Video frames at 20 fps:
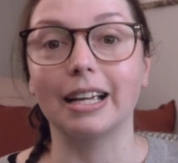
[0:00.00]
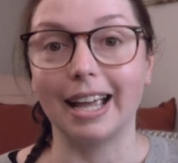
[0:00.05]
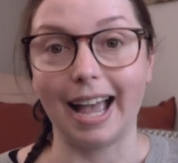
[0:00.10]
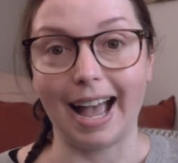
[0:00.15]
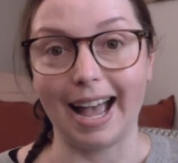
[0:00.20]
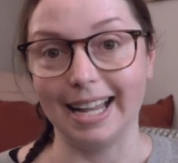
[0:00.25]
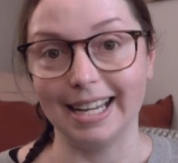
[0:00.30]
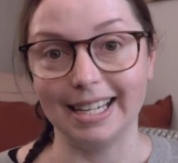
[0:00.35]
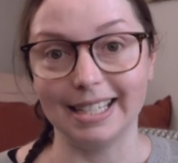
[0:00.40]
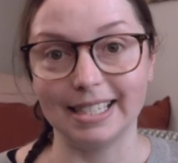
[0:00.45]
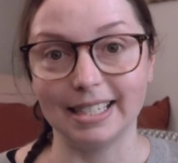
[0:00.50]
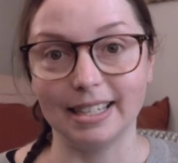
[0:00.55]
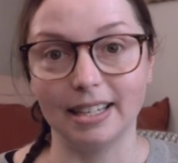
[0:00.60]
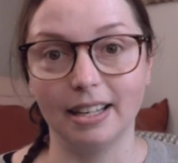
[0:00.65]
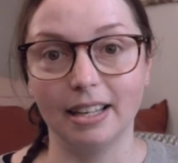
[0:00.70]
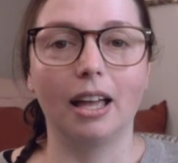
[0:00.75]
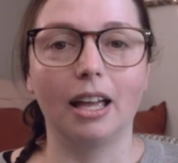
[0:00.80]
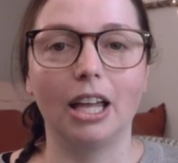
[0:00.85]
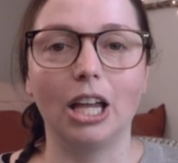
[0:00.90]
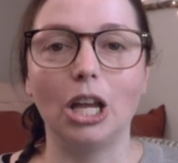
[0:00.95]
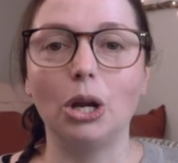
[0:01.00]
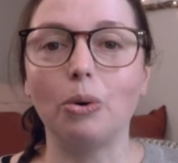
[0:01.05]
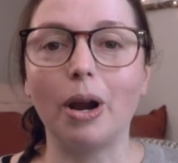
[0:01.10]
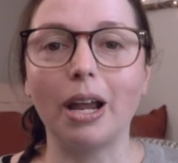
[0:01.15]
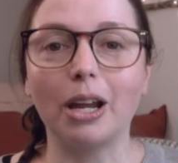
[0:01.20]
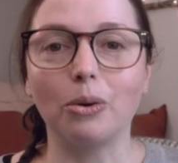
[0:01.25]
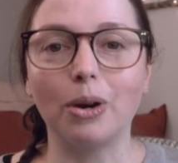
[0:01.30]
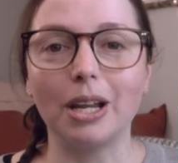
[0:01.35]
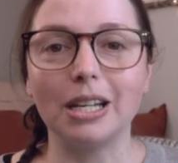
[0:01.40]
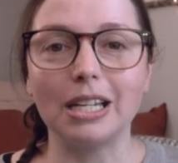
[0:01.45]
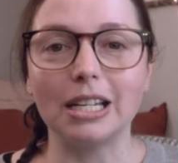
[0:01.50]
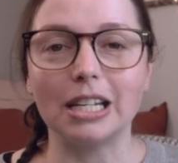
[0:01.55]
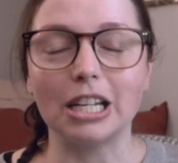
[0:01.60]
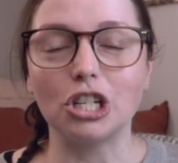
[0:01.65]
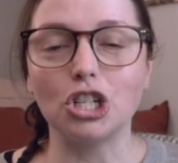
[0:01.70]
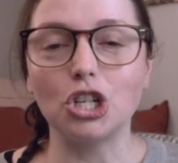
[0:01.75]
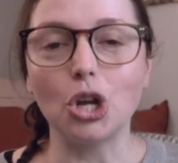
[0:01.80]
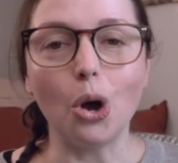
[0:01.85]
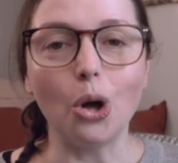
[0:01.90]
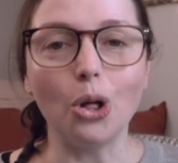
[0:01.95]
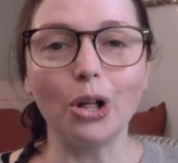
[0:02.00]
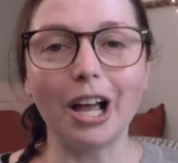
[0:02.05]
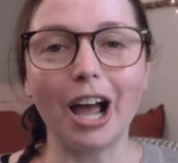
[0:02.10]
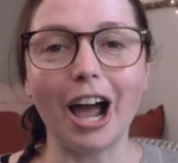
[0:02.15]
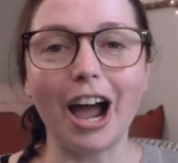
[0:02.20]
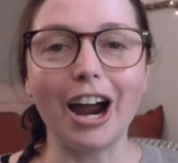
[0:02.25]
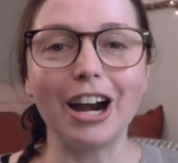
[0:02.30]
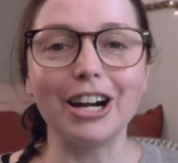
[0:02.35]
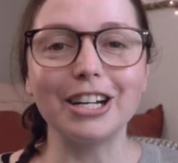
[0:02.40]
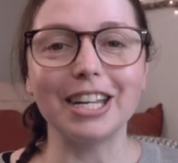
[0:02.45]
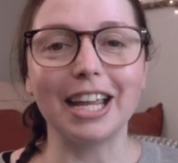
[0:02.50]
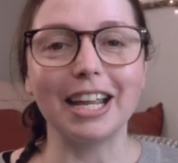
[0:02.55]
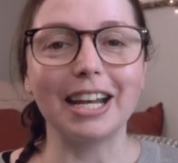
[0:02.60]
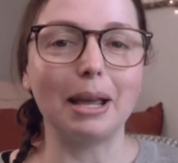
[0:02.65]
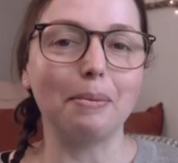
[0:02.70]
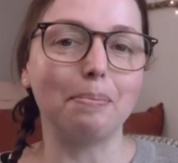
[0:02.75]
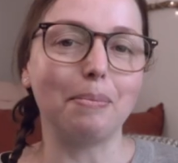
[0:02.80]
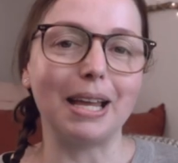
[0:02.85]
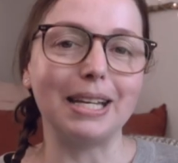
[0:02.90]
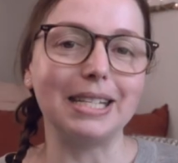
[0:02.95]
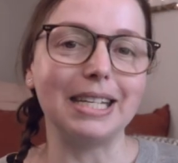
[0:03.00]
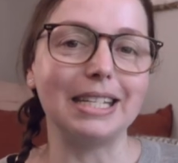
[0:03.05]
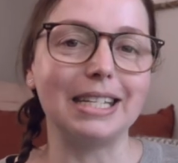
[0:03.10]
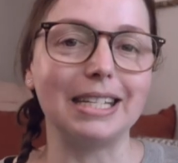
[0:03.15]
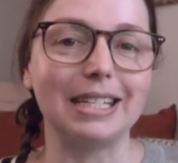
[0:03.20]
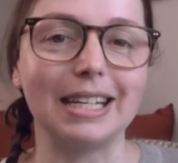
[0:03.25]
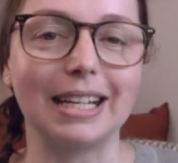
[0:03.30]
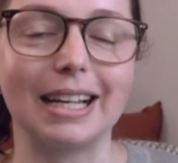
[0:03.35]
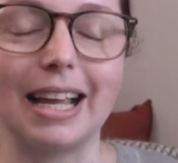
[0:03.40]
kite. Here I created a tall card and I painted the